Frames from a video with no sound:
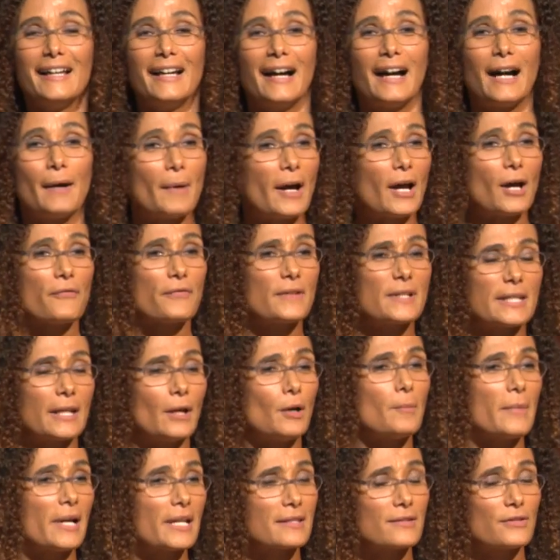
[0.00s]
I often
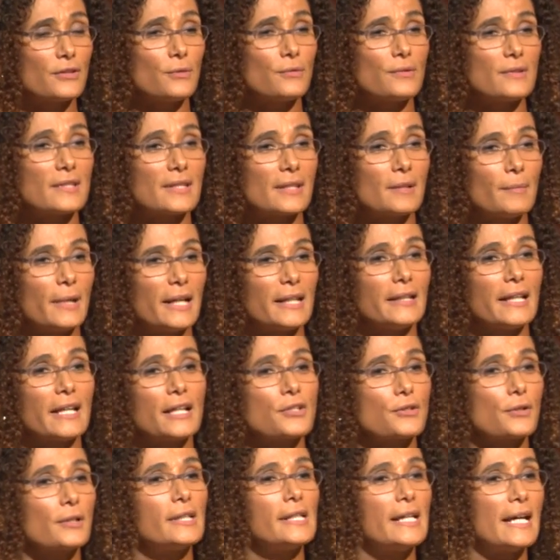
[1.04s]
tell my students in my
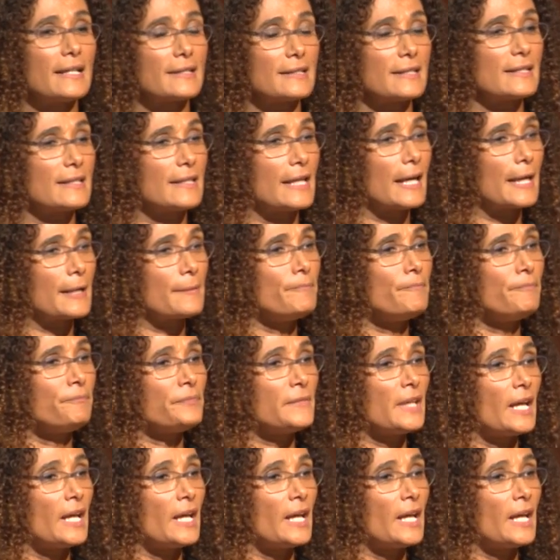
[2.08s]
lecture classes that